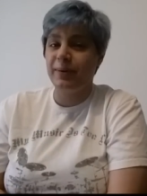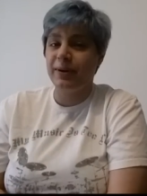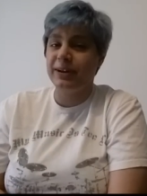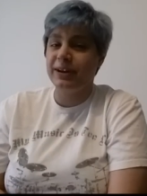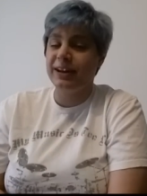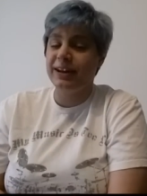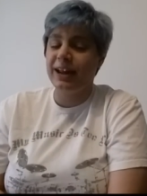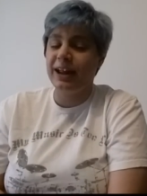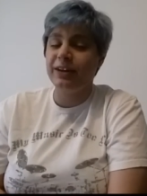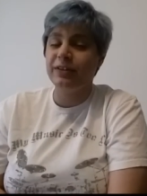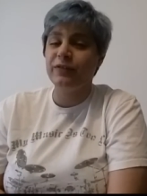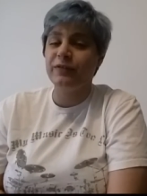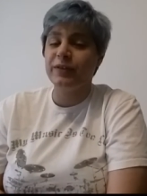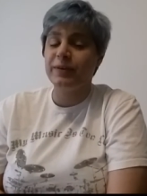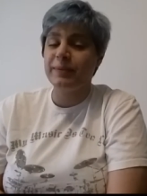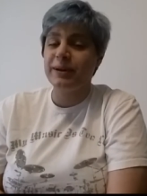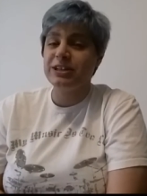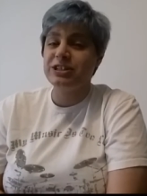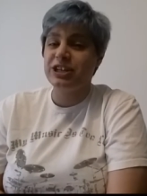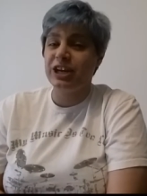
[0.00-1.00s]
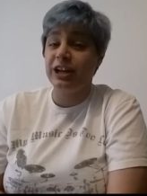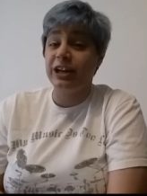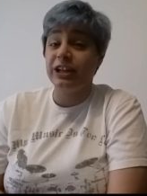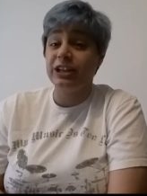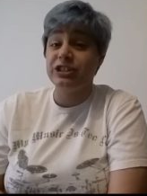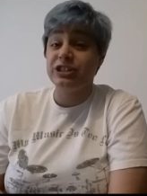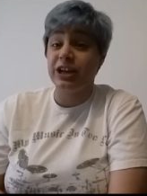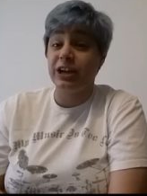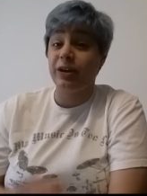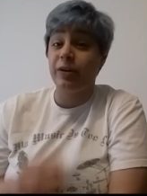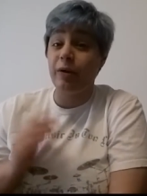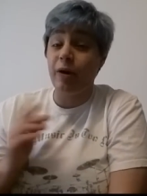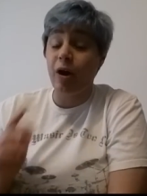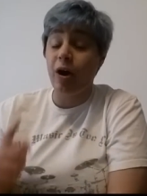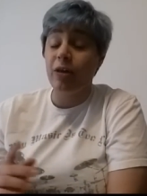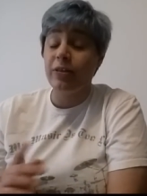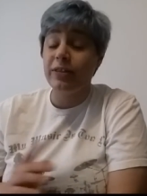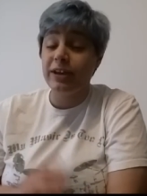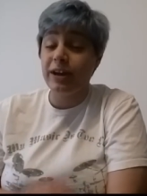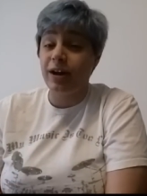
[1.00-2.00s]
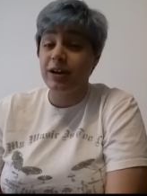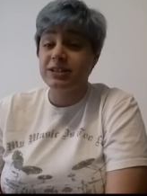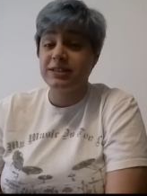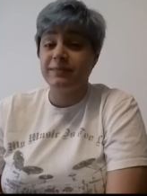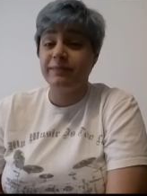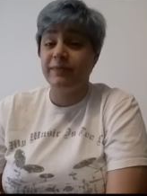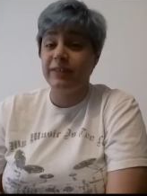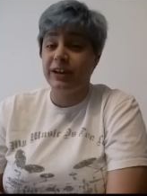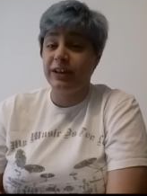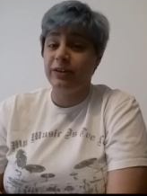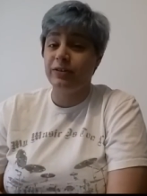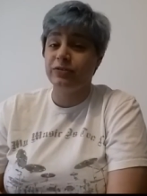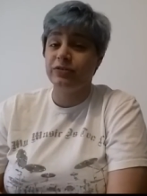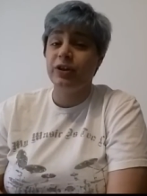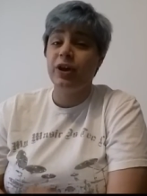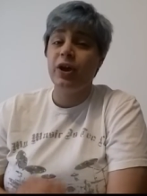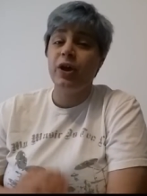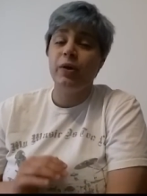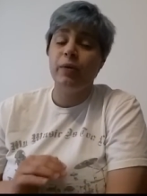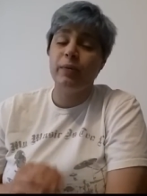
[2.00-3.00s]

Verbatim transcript: button and head over to my channel and check out all the awesome videos